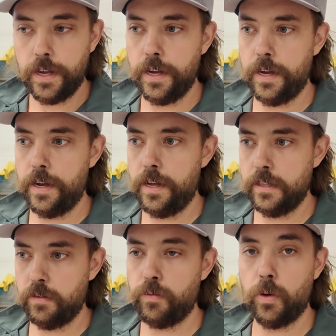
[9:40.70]

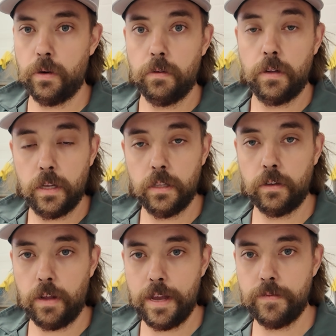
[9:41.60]
and therefore a
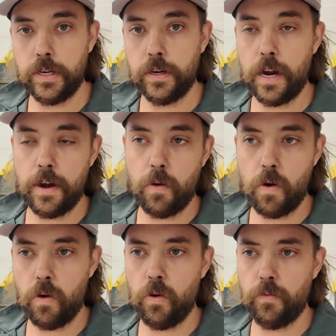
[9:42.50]
little heavier, I
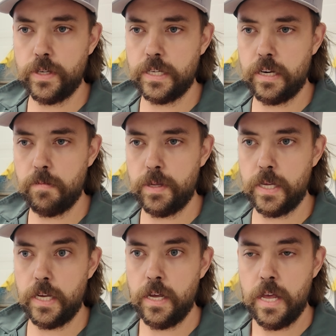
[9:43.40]
don't know if it's going to
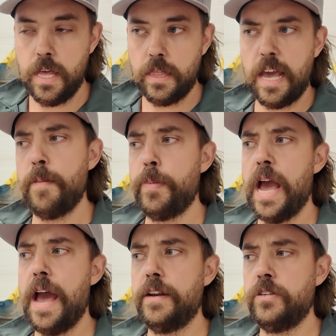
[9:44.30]
be that
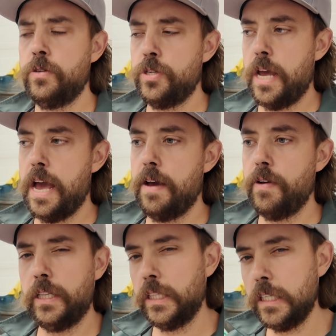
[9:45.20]
bad to have
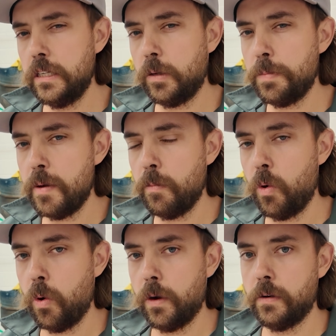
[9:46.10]
a little bit
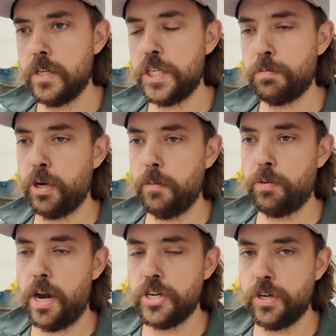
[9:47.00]
more spring
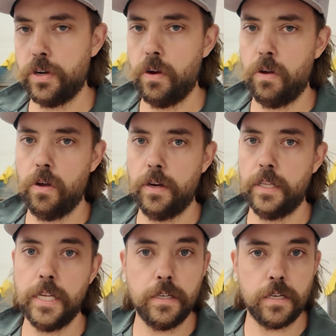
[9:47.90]
pressure
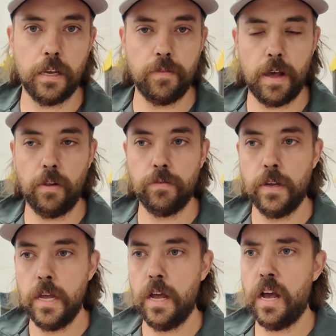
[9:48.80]
on the intake valve,
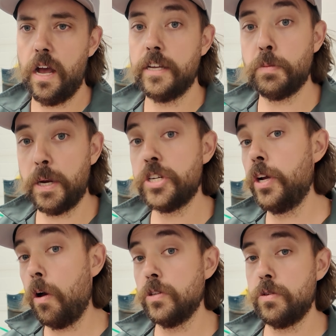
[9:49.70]

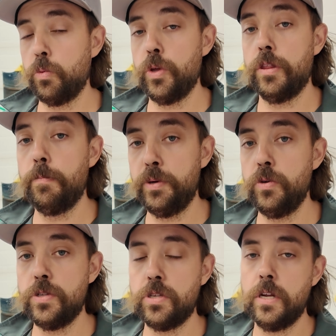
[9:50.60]
especially also with the
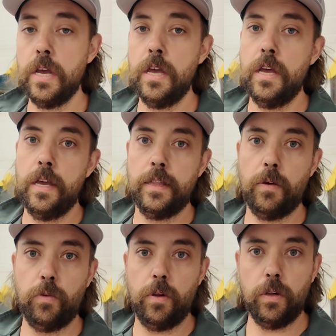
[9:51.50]
boost
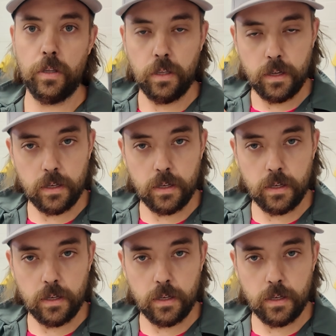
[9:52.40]
that will